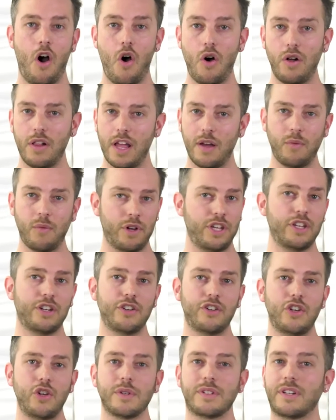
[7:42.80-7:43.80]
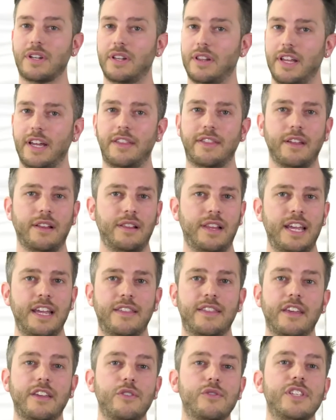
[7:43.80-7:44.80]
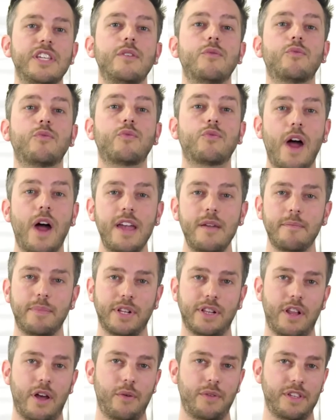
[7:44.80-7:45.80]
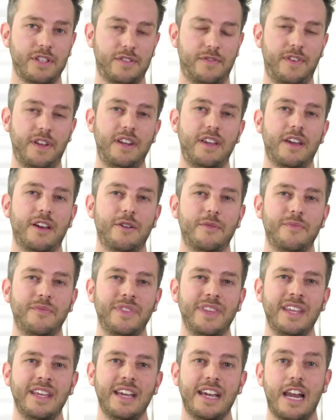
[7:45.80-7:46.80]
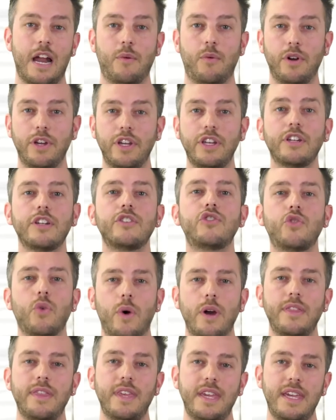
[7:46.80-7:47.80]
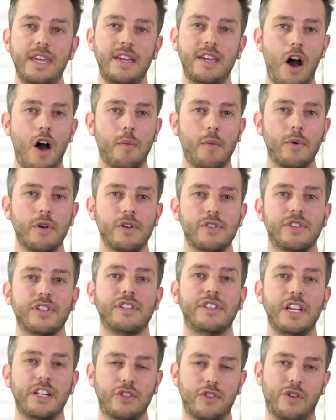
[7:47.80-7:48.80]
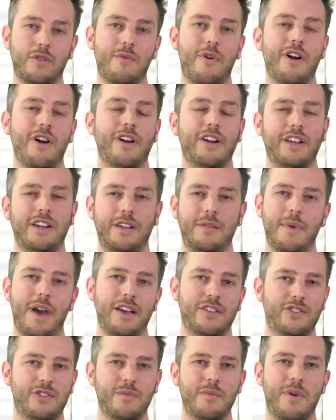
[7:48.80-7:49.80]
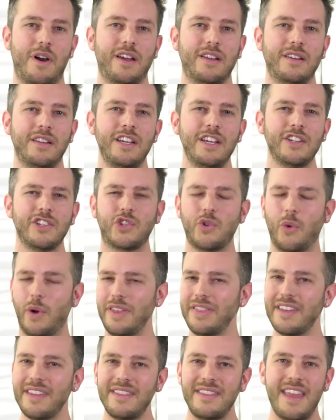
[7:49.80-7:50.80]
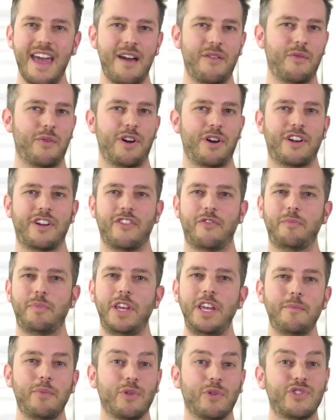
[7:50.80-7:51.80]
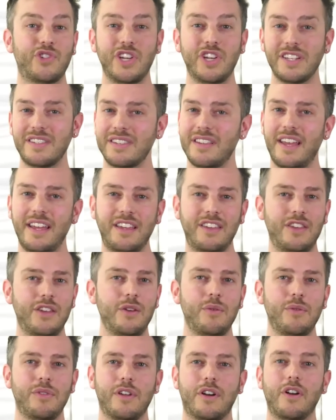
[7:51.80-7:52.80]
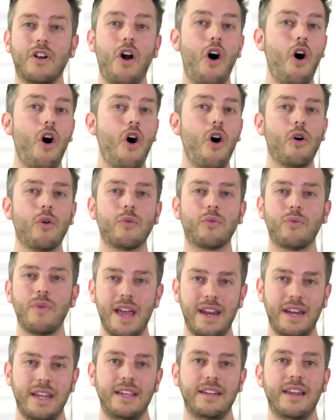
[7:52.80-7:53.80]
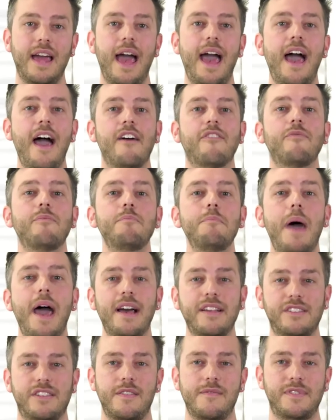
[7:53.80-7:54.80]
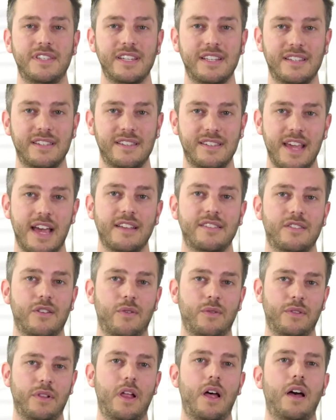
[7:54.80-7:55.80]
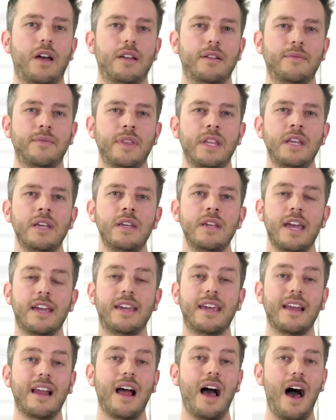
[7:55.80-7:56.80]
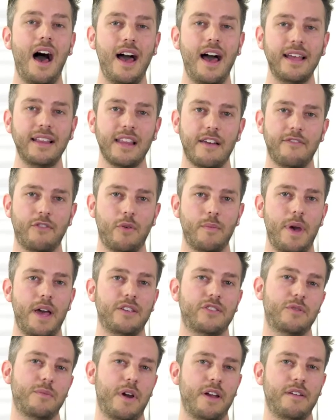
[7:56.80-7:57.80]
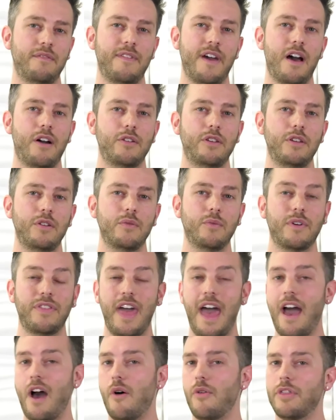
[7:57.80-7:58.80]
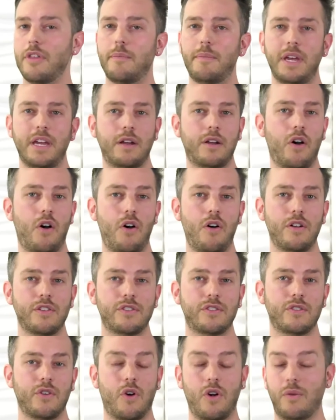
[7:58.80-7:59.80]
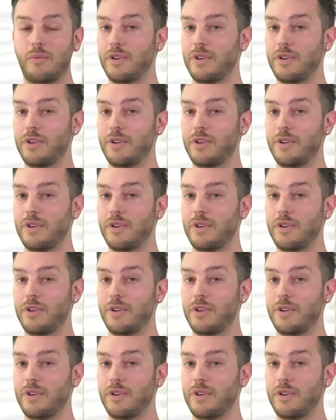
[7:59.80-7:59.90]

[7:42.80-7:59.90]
All I want you to do is click the link that you see right below this video. And I want you to join the e-commerce digital marketing mastermind. Join the network of people just like you that are all ready to have massive success online and get high level mastermind value without the big cost or